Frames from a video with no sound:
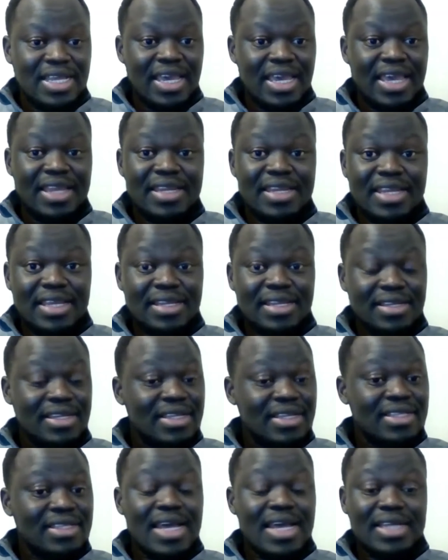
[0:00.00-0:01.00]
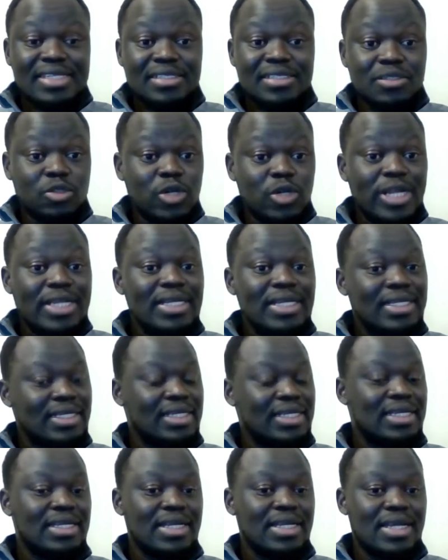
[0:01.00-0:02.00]
and they did that
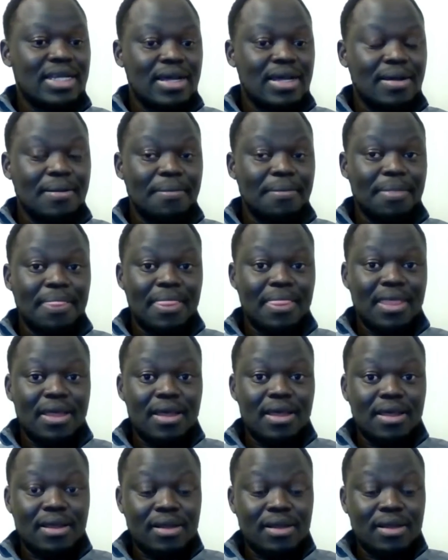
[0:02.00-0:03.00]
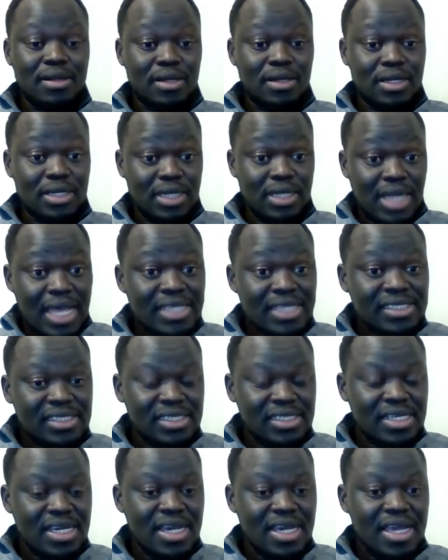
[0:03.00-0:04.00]
greatly
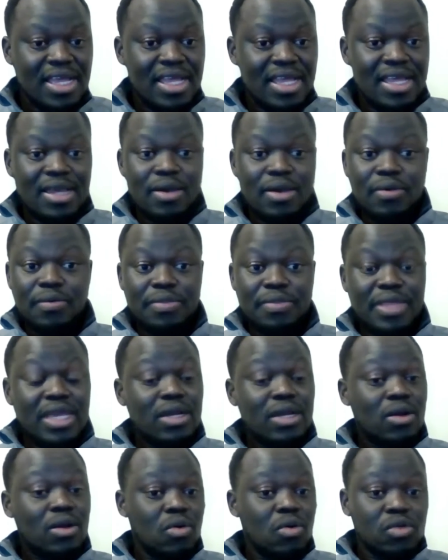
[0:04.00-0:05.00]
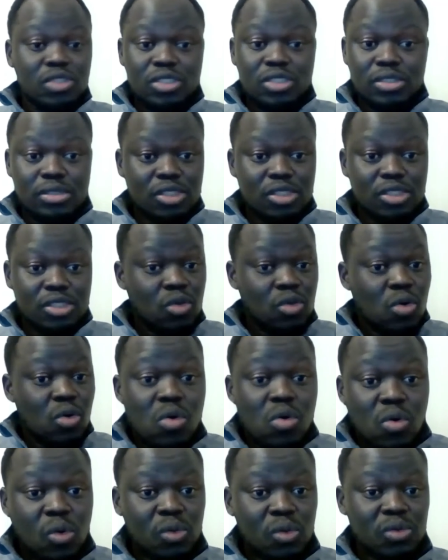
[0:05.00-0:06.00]
last year. They closed
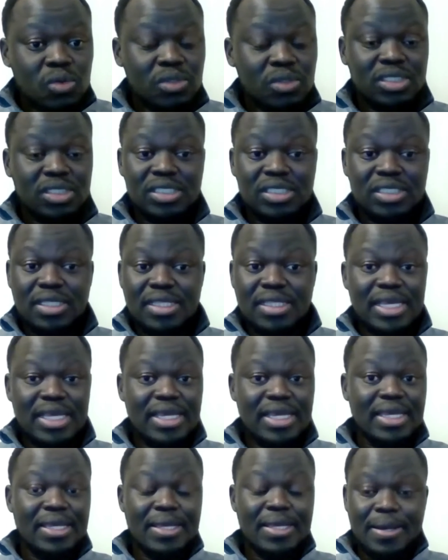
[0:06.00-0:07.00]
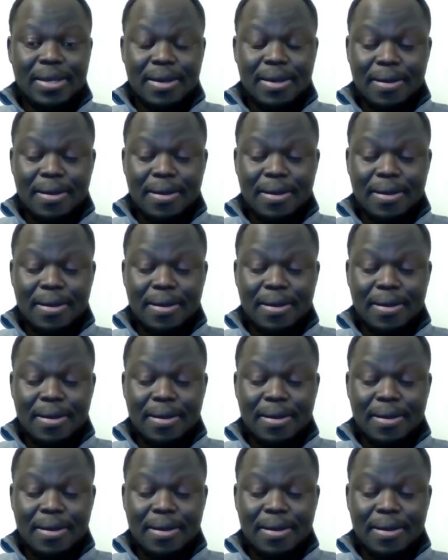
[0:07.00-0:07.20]
schools, they